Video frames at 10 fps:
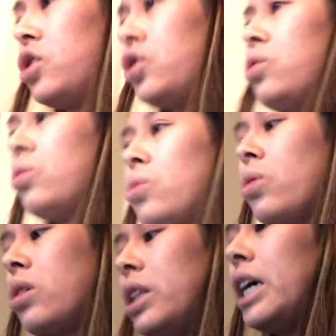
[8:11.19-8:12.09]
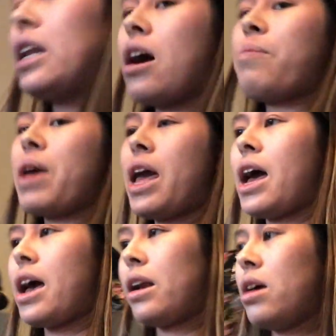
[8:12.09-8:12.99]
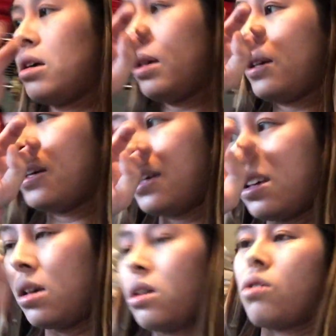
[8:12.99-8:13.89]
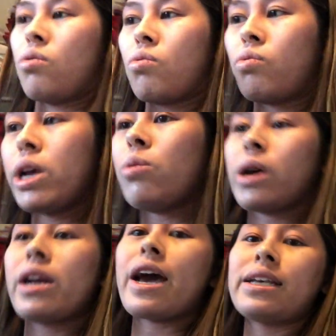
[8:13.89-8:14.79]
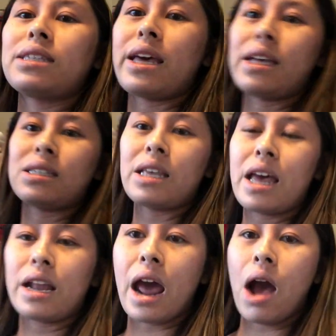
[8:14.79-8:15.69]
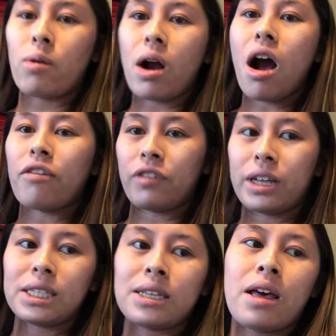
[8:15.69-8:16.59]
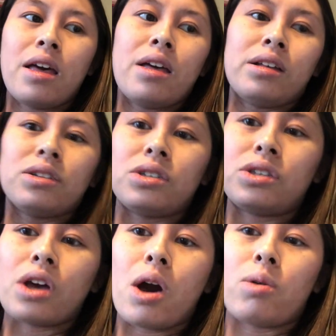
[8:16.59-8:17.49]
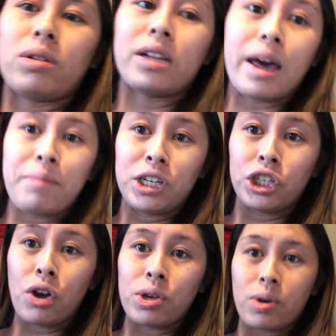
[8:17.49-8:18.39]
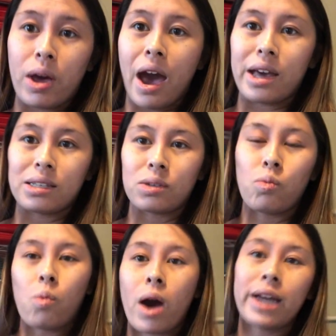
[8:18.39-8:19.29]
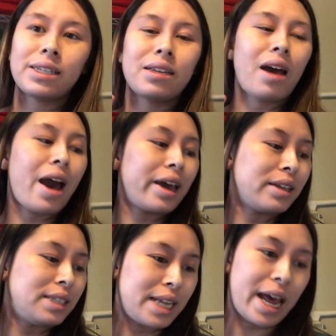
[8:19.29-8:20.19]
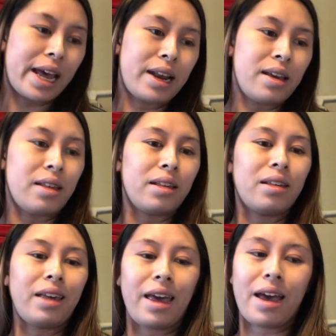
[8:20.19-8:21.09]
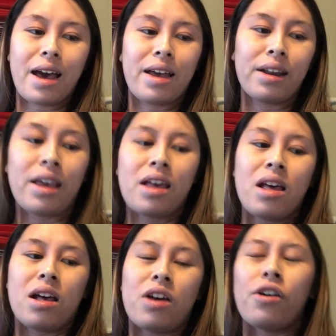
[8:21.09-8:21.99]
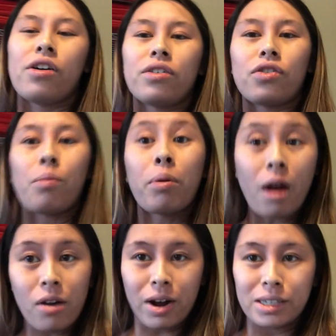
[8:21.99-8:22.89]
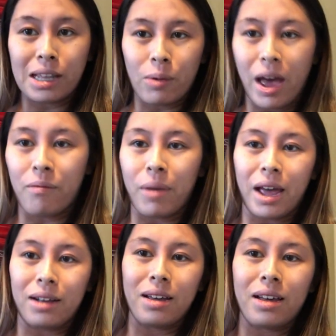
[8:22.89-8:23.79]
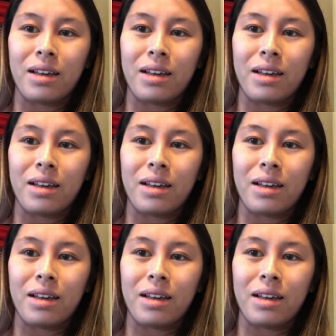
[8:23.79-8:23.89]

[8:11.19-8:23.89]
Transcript: to clean up and reorganize things in our office. So, let me show you guys what I did and the progress that we have made.